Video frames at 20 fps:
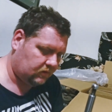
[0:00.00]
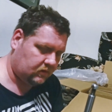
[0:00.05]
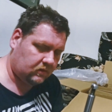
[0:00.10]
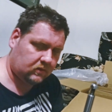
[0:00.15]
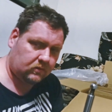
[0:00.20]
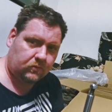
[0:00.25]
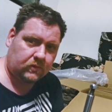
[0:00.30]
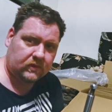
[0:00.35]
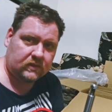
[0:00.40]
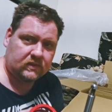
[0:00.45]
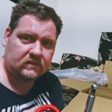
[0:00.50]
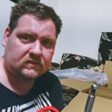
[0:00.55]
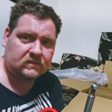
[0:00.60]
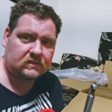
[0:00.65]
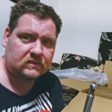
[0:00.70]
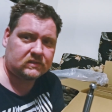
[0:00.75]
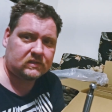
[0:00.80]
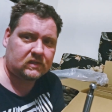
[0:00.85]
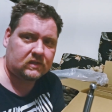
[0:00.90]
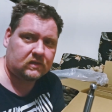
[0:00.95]
the way this
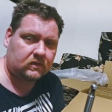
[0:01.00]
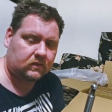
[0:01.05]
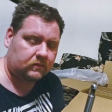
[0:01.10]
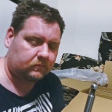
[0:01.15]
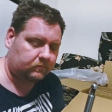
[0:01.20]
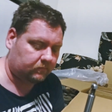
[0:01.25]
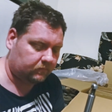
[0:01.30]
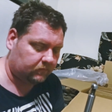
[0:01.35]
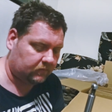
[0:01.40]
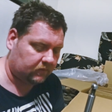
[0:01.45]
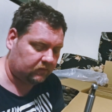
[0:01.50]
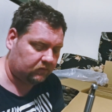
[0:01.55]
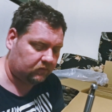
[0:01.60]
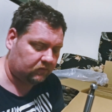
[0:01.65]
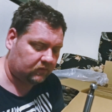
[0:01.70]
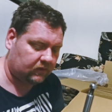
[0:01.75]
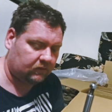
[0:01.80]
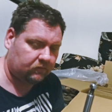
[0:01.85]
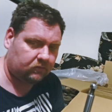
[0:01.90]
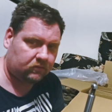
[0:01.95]
is set up, like you
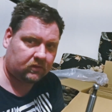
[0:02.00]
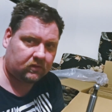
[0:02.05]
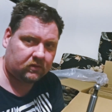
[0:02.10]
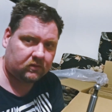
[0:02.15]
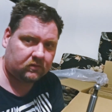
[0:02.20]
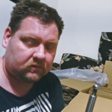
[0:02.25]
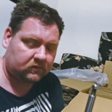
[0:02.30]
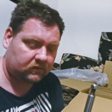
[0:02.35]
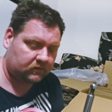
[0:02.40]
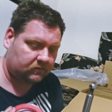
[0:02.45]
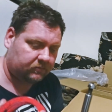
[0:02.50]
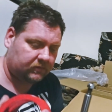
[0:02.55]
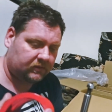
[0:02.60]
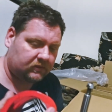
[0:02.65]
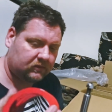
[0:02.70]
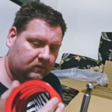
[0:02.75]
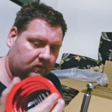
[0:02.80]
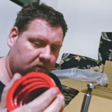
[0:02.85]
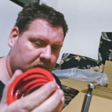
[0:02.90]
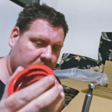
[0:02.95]
can with other
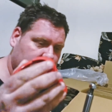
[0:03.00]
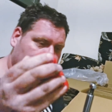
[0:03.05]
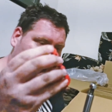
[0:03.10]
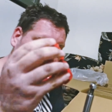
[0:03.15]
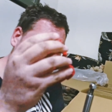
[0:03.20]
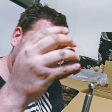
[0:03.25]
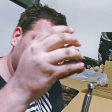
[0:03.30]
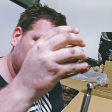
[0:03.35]
suspensions.